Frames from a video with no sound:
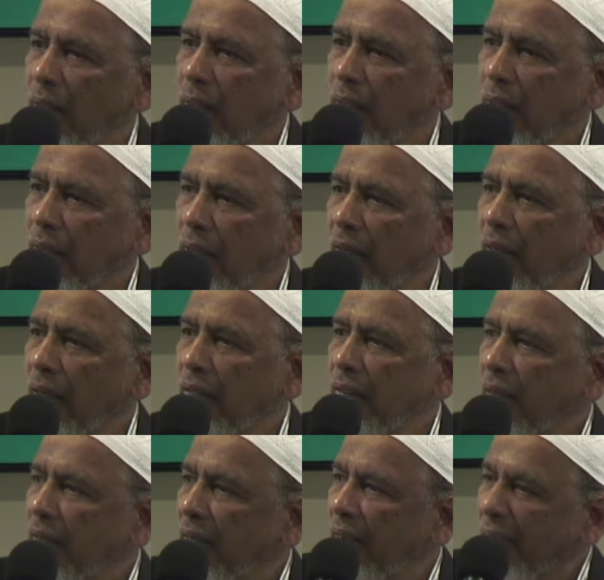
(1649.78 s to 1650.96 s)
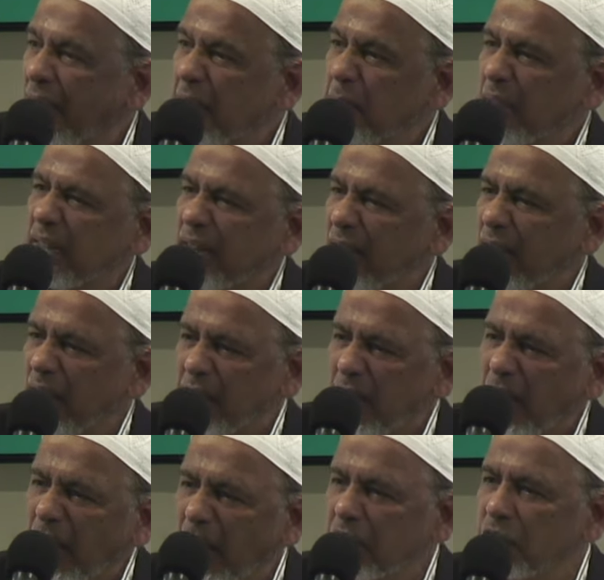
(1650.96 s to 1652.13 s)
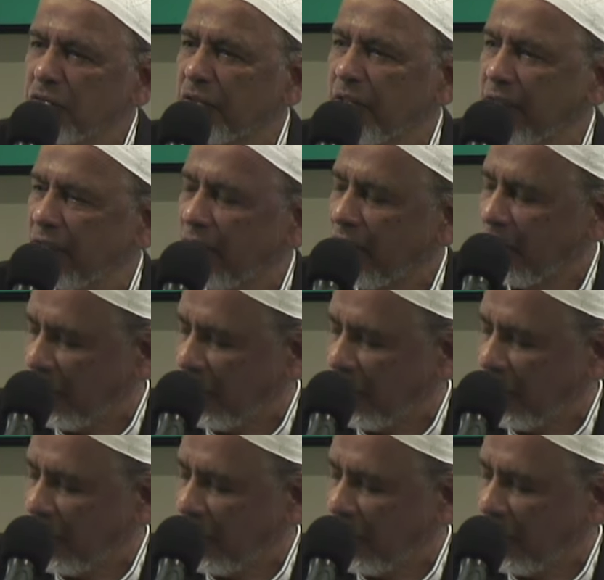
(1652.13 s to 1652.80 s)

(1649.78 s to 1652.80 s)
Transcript: and uh, enmity and hatred